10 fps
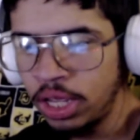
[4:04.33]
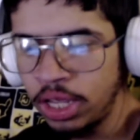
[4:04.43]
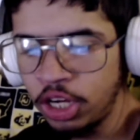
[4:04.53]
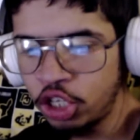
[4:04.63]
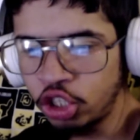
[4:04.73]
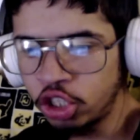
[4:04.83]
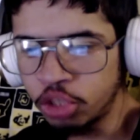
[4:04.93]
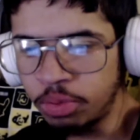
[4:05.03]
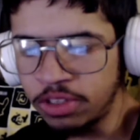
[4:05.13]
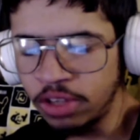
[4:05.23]
He should
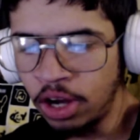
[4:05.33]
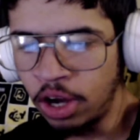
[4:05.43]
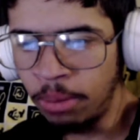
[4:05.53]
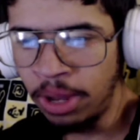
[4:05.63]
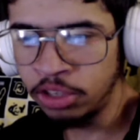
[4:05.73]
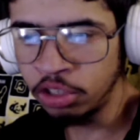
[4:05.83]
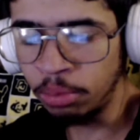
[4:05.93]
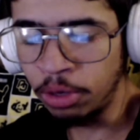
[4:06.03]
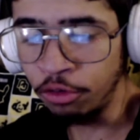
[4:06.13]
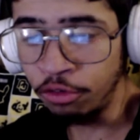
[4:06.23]
just be sitting on a mantle
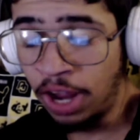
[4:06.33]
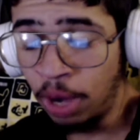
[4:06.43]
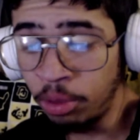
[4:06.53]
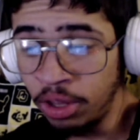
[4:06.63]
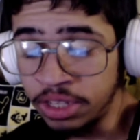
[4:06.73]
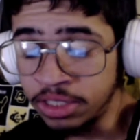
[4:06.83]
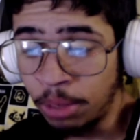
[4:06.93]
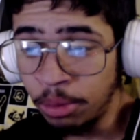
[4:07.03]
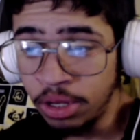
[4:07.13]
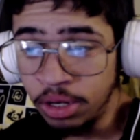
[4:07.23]
above your fireplace.
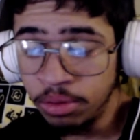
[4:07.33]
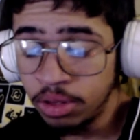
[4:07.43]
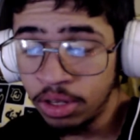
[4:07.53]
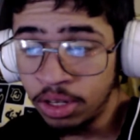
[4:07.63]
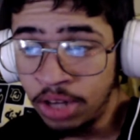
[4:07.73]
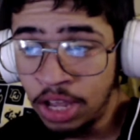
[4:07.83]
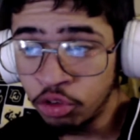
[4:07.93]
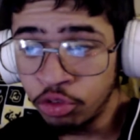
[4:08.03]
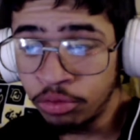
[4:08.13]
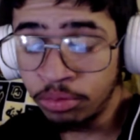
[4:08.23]
I mean,
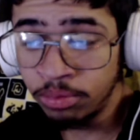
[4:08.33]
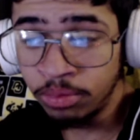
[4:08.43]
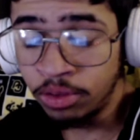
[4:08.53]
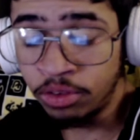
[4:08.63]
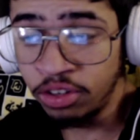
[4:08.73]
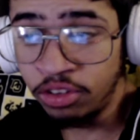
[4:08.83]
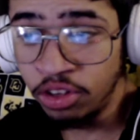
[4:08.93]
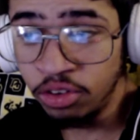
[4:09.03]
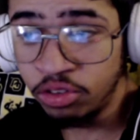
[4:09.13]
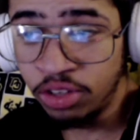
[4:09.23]
there's
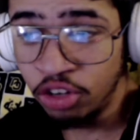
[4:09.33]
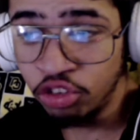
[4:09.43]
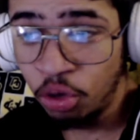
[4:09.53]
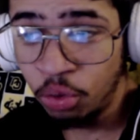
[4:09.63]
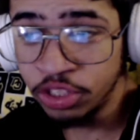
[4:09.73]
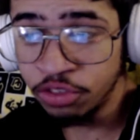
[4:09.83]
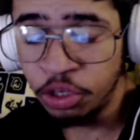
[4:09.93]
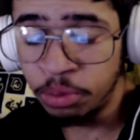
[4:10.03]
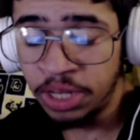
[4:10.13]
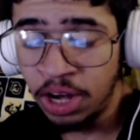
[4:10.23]
no reason for
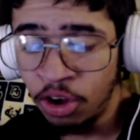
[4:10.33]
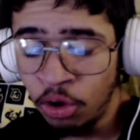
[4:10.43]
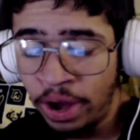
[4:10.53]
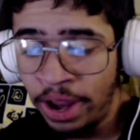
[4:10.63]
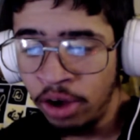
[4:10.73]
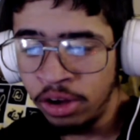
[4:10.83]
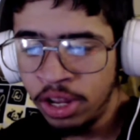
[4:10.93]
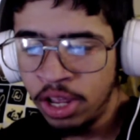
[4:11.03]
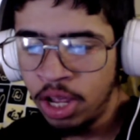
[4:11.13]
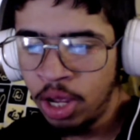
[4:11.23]
you to be carrying around.
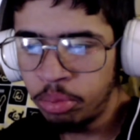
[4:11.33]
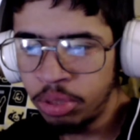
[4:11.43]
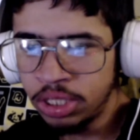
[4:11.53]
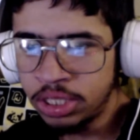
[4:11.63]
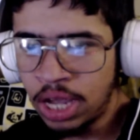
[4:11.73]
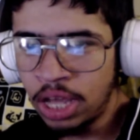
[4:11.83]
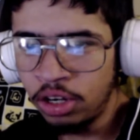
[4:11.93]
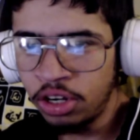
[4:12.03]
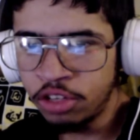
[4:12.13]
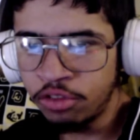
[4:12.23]
But the
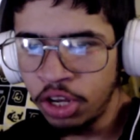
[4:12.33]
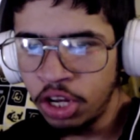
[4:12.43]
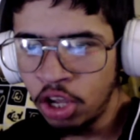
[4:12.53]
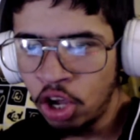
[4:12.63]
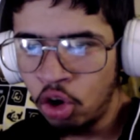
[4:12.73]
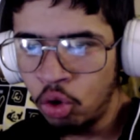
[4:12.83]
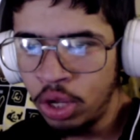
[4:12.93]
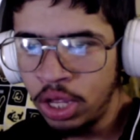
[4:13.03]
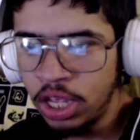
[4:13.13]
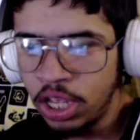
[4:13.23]
title of this video
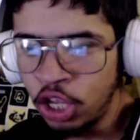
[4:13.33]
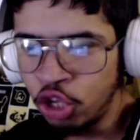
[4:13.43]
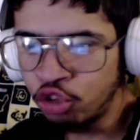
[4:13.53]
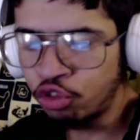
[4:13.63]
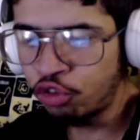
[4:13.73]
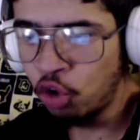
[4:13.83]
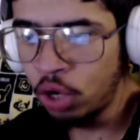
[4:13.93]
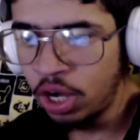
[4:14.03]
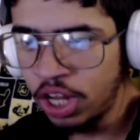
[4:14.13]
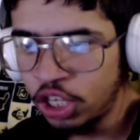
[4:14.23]
is
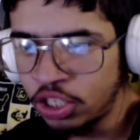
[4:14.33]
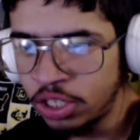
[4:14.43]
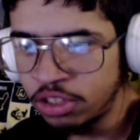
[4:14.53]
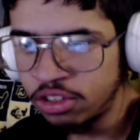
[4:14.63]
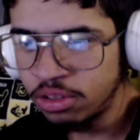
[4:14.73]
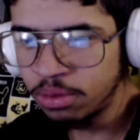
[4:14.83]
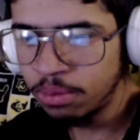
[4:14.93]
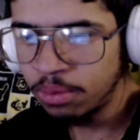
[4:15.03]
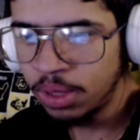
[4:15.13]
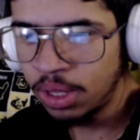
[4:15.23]
Food Addictions,
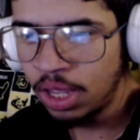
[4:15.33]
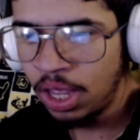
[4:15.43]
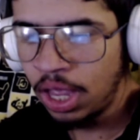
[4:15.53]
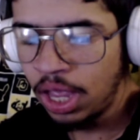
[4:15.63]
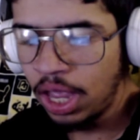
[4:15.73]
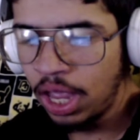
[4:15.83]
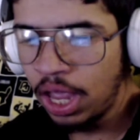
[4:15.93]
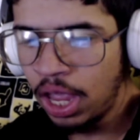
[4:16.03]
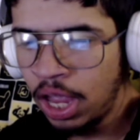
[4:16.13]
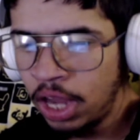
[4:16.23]

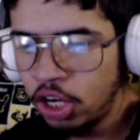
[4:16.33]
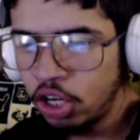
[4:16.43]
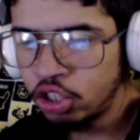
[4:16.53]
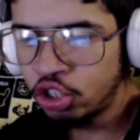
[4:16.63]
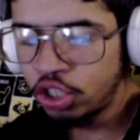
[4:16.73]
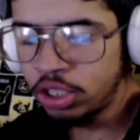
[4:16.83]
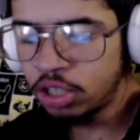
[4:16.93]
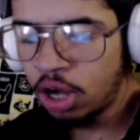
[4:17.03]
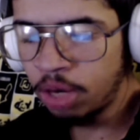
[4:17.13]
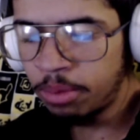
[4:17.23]
and she's
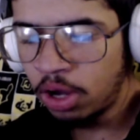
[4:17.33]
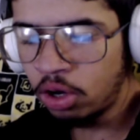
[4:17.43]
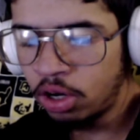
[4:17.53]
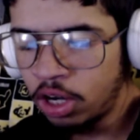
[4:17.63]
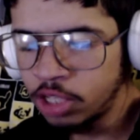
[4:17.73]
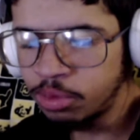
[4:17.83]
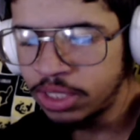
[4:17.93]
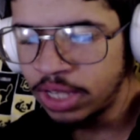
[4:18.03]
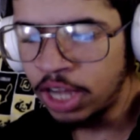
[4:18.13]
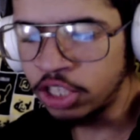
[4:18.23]
talking about her
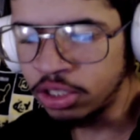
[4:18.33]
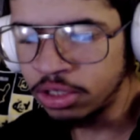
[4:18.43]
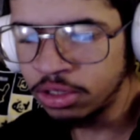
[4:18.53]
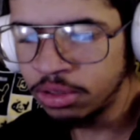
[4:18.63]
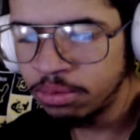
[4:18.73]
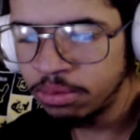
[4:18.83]
husband's ashes.